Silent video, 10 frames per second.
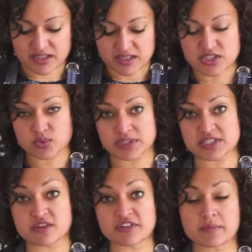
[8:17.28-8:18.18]
So once
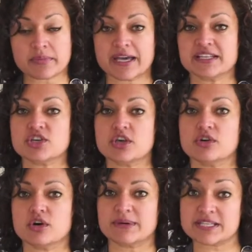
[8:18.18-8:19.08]
you've combined
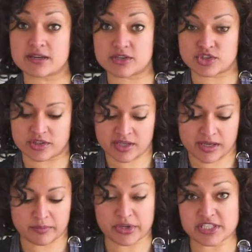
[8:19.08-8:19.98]
your butter and sugar,
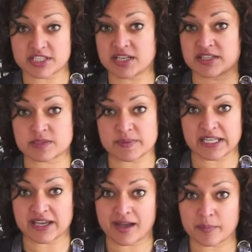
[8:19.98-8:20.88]
I'm going to turn the
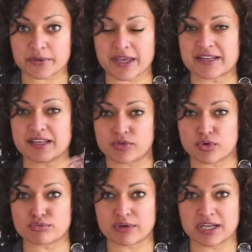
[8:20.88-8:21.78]
speed up and give it a
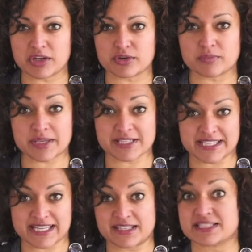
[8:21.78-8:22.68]
really good beat
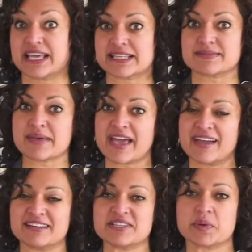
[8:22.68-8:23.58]
together to get some
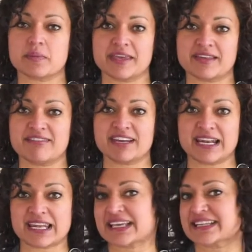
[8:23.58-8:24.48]
air into it and make it really
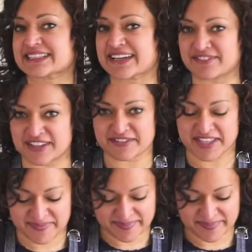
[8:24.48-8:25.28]
light and fluffy.